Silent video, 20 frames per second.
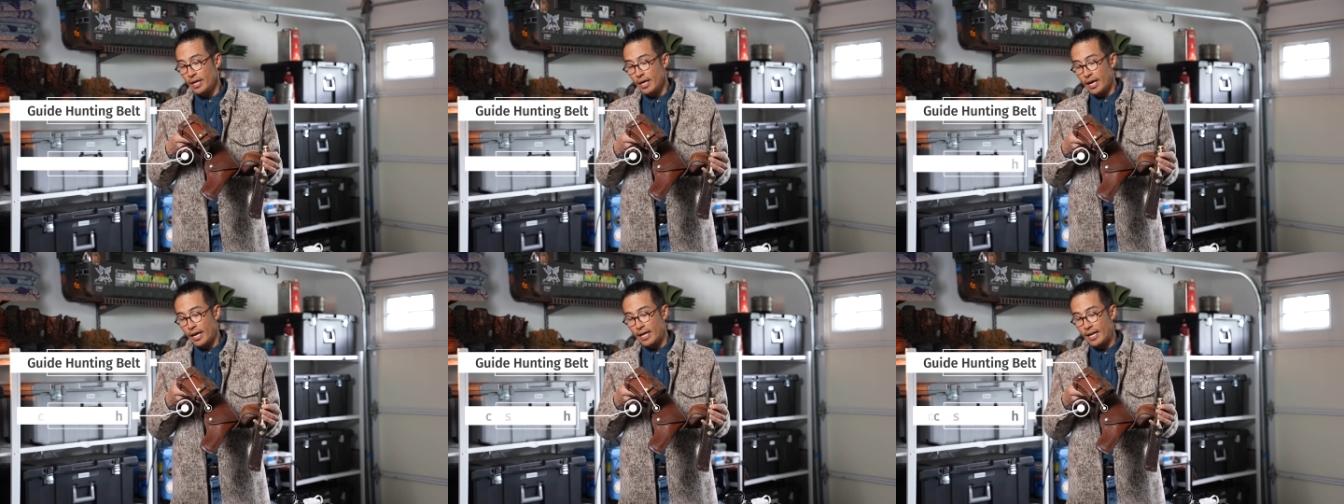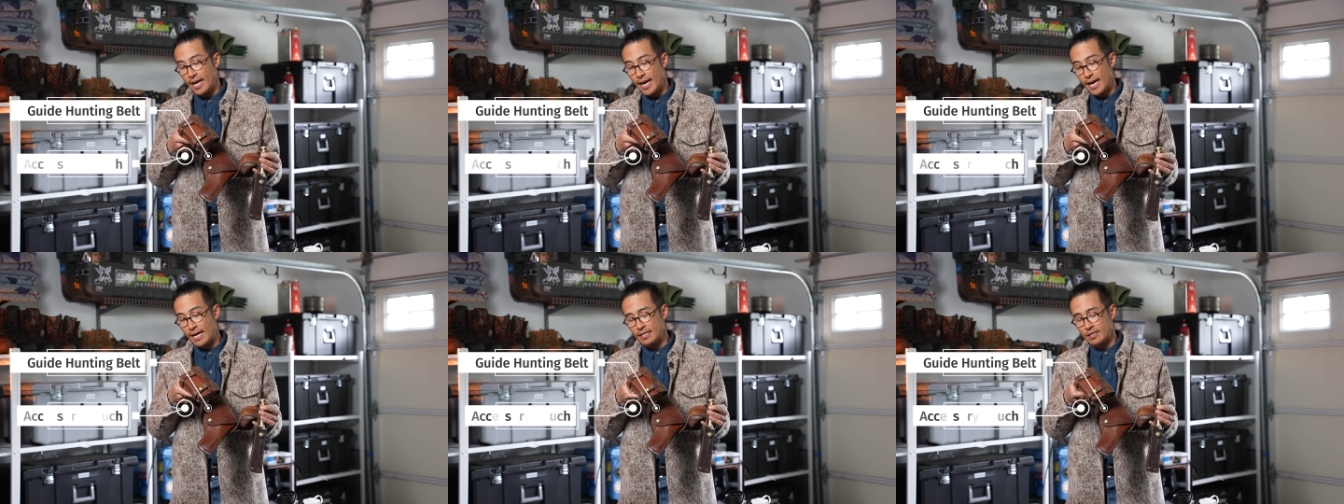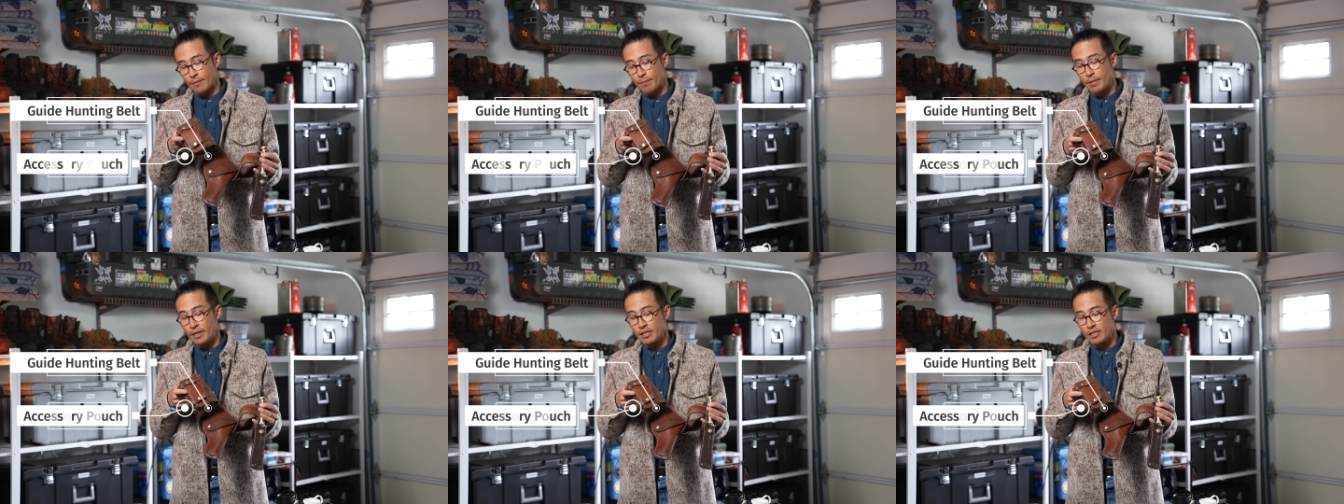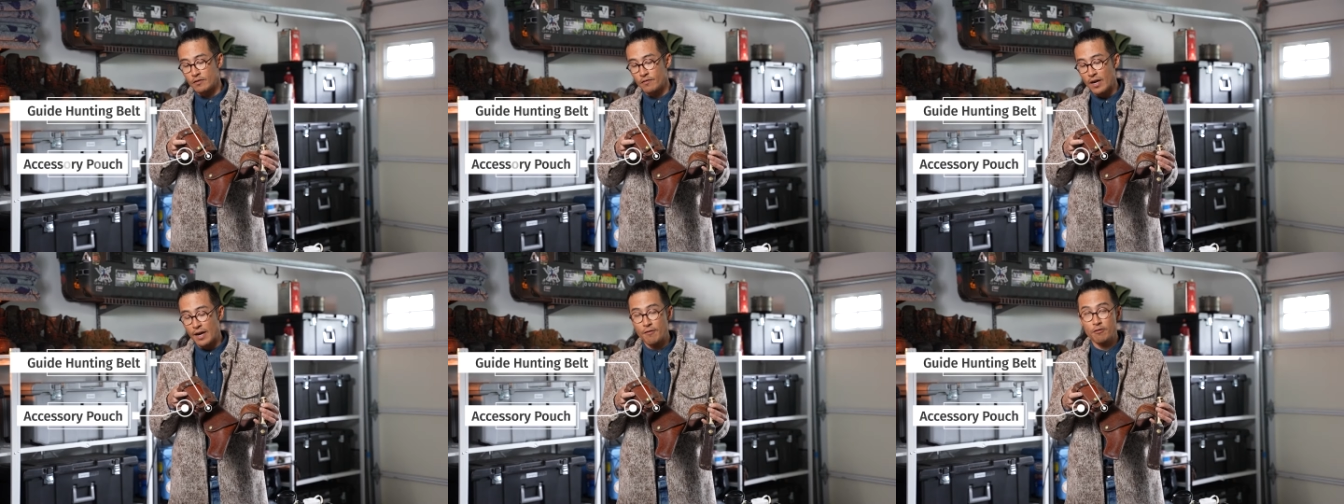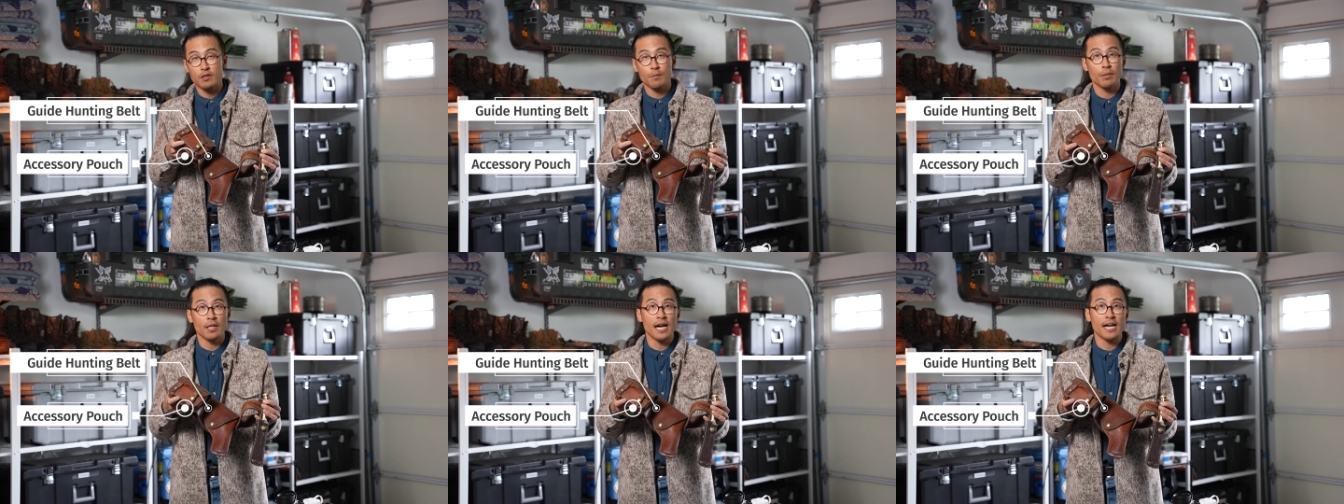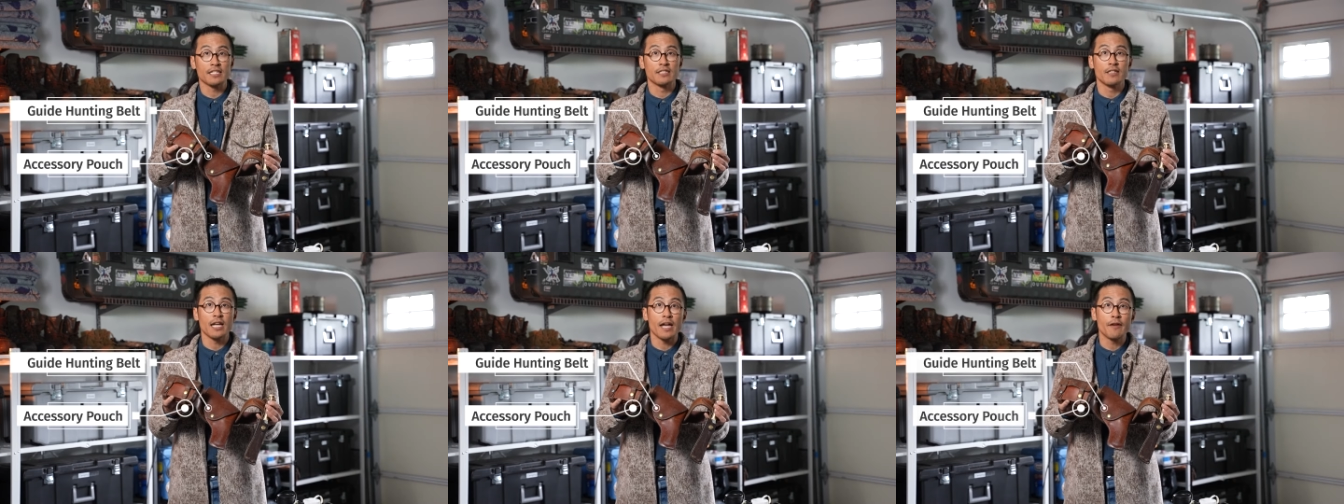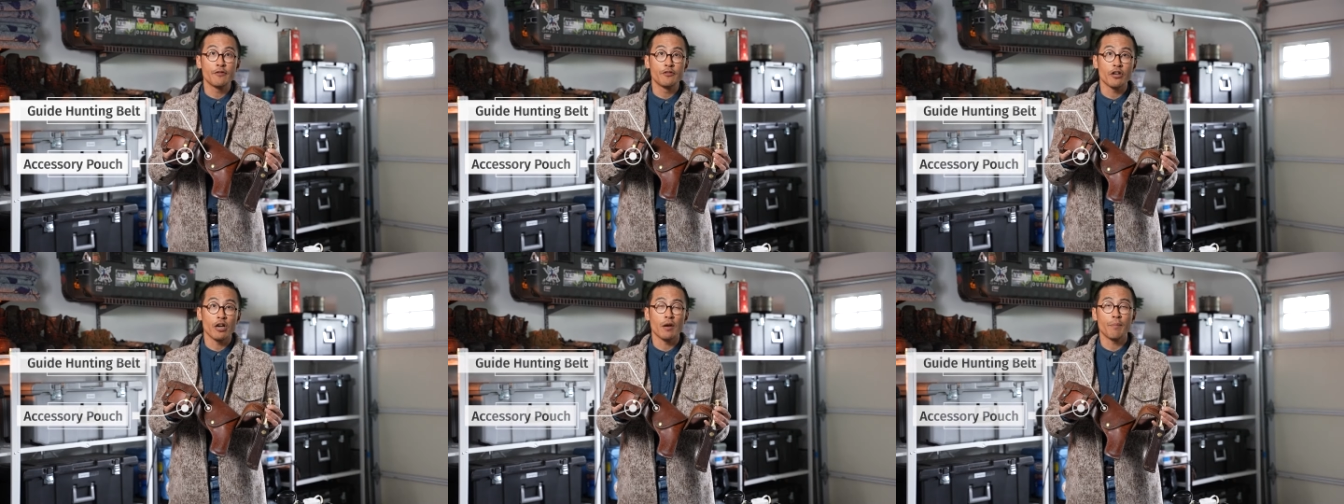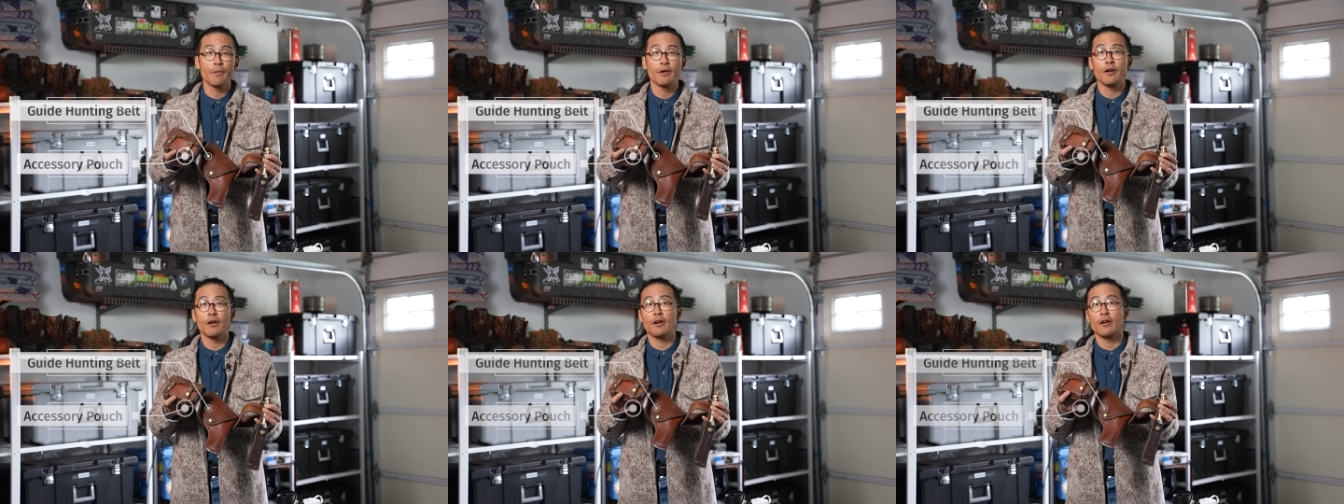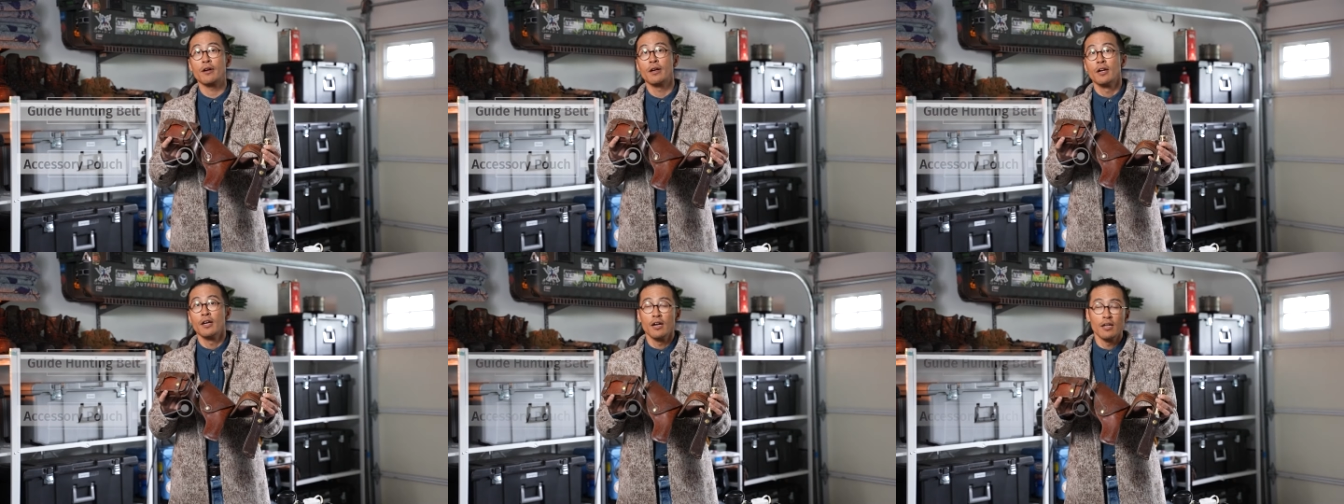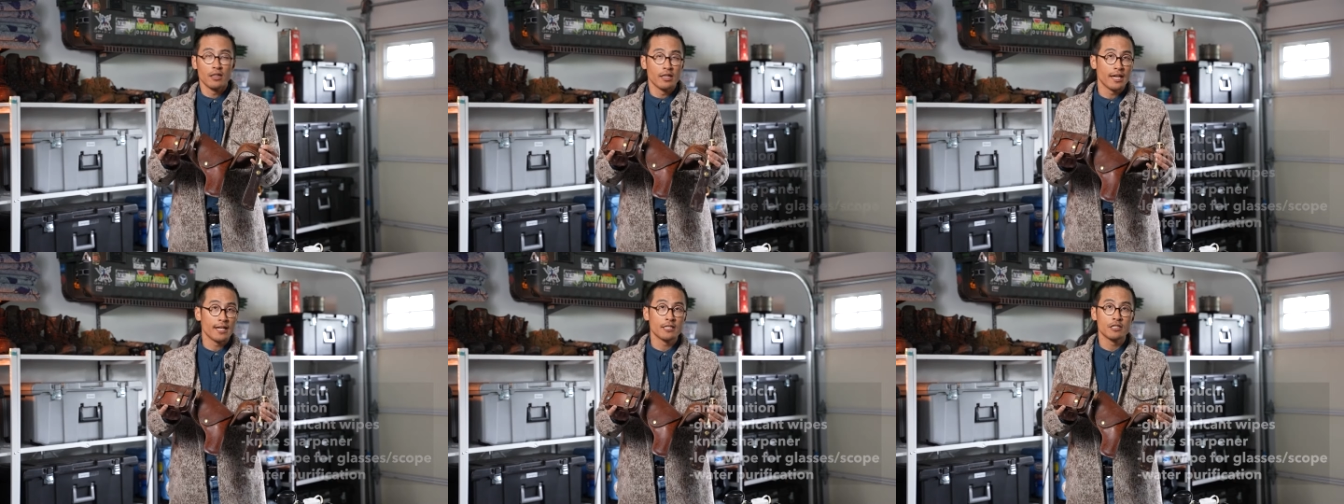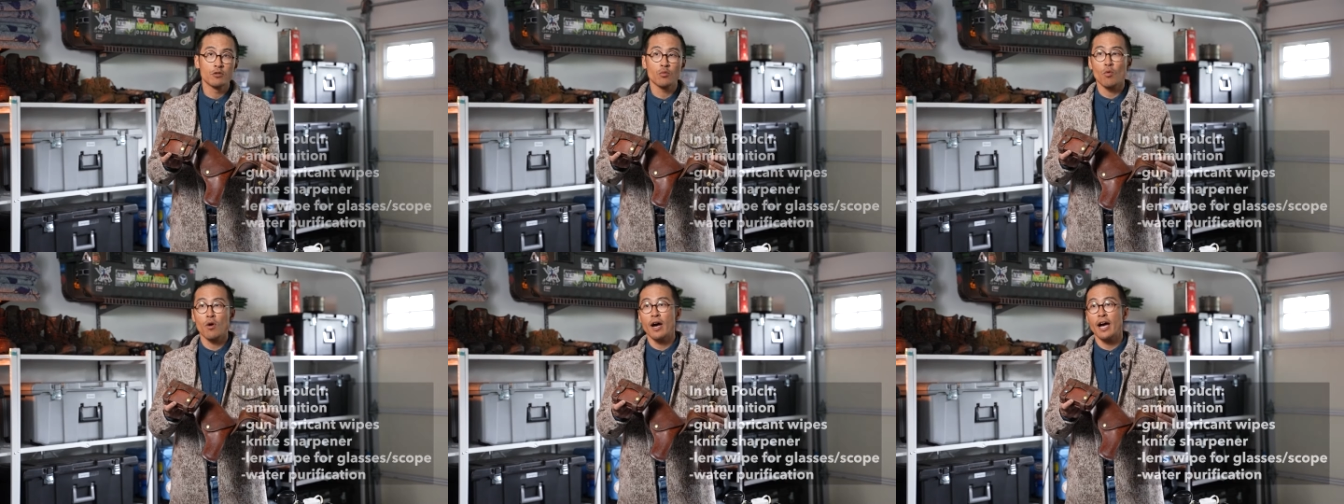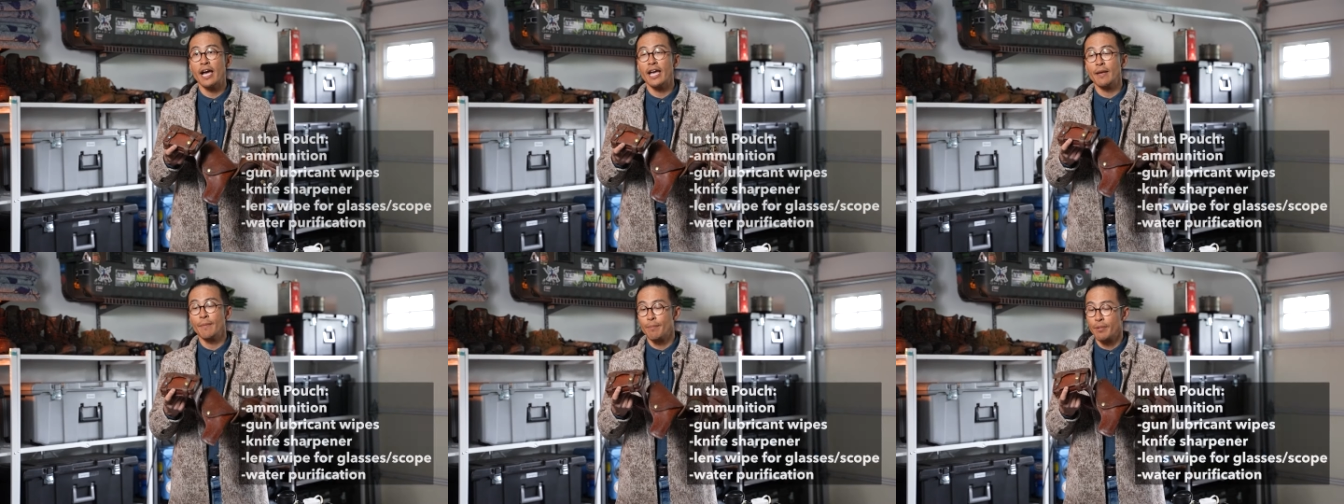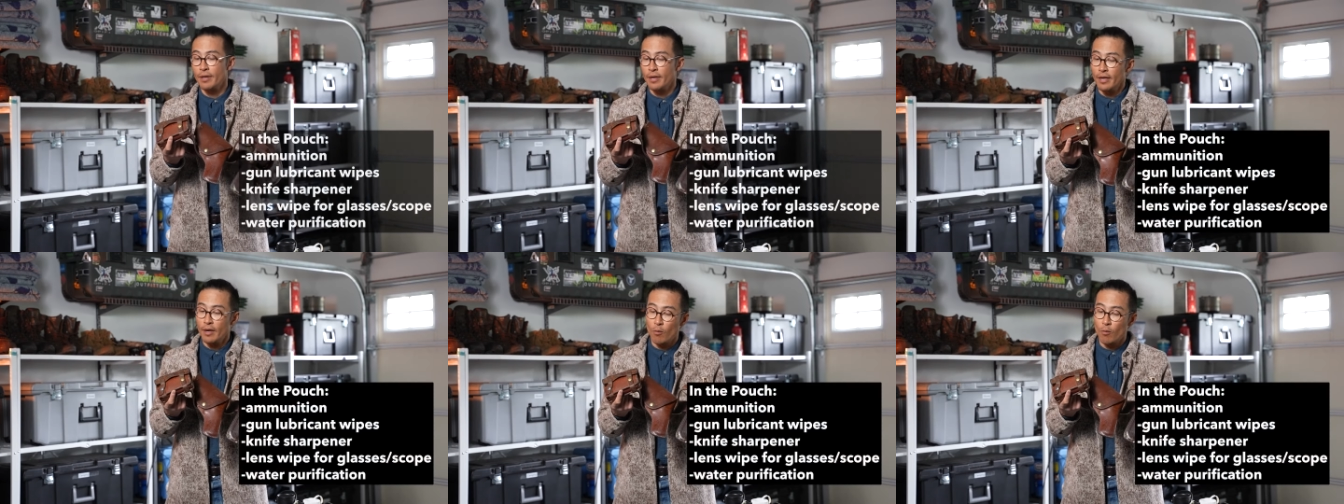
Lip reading: it has a bit of survival supplies, knife sharpener, lens wipe,